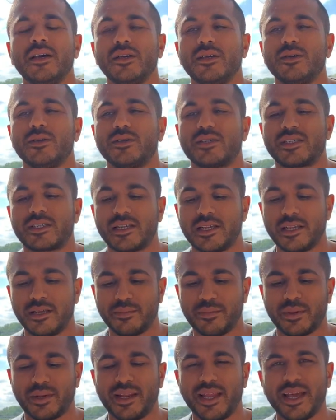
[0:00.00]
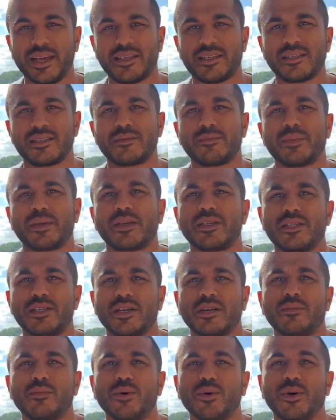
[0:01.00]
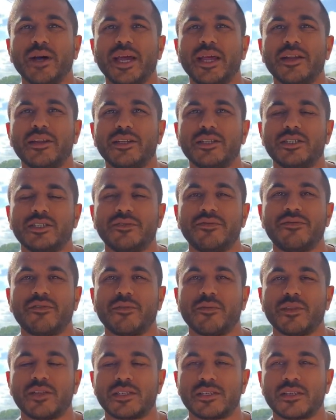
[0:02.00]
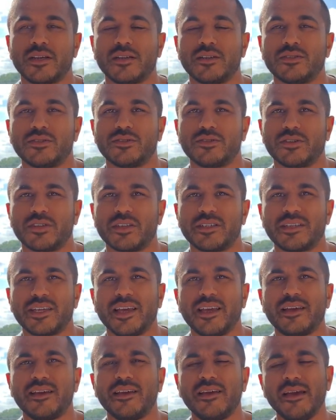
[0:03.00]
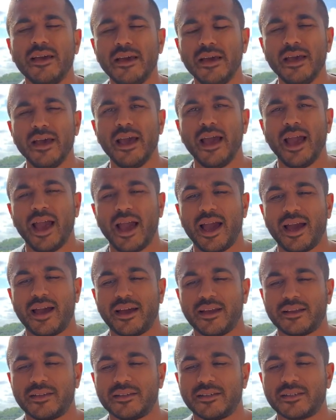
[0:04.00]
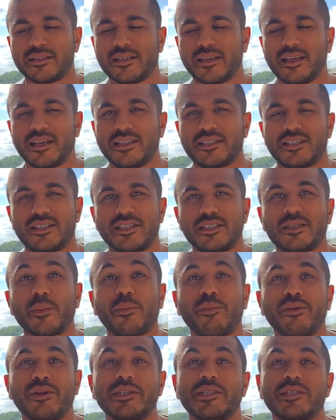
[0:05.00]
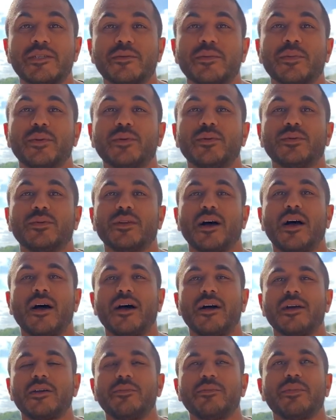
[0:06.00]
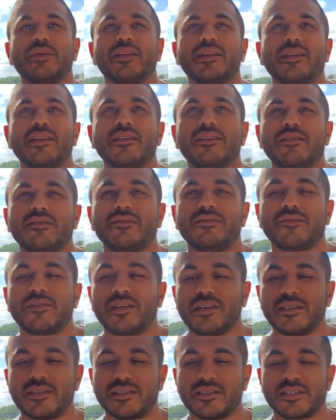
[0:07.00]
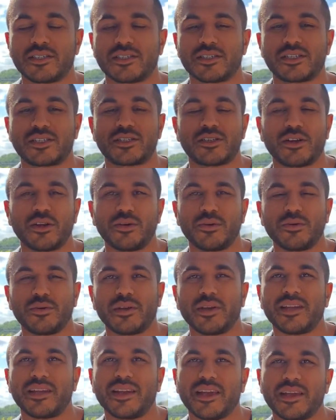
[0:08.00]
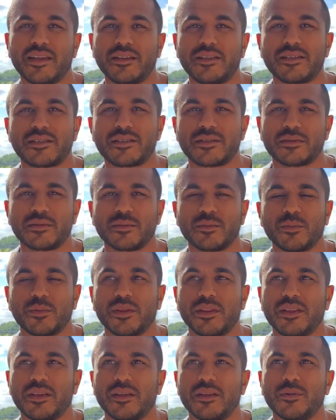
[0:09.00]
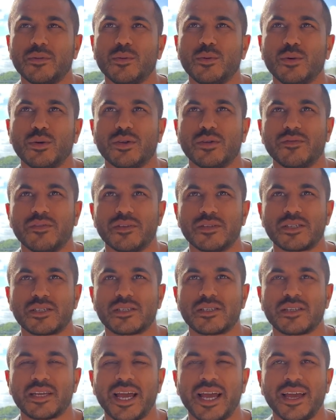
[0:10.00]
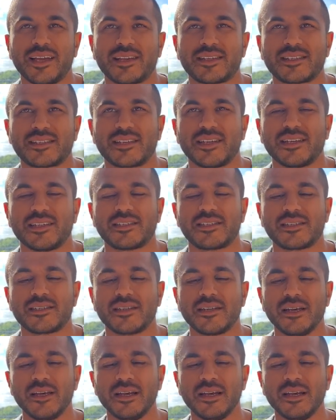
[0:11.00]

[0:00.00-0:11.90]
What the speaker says: you'd sleep less because you had more energy from the sun during the day. And it's just a principle that I believe is just so innate within all of us to access,